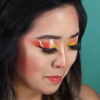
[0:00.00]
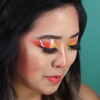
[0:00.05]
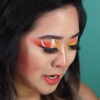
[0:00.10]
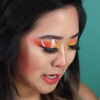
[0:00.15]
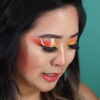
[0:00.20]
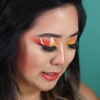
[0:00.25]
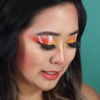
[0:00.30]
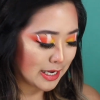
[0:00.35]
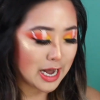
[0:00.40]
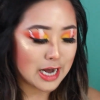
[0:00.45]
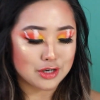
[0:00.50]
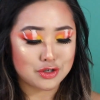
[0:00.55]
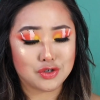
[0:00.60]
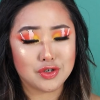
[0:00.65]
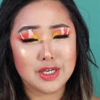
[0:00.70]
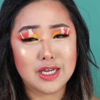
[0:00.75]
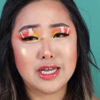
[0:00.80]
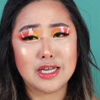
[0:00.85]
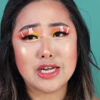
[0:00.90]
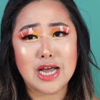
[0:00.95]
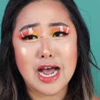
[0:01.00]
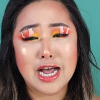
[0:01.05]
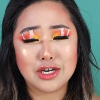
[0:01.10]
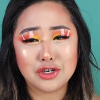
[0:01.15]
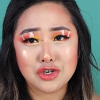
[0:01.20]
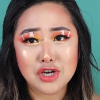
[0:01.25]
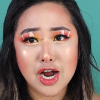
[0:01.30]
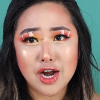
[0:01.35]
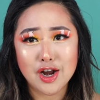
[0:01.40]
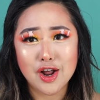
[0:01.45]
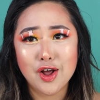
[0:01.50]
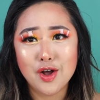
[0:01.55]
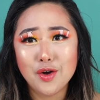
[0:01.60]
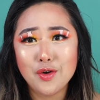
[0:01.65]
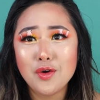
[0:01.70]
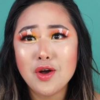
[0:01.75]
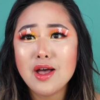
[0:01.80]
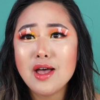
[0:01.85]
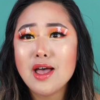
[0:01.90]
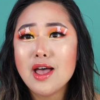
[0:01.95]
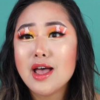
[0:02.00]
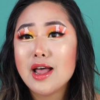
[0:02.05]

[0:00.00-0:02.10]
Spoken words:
but it's actually an eyeshadow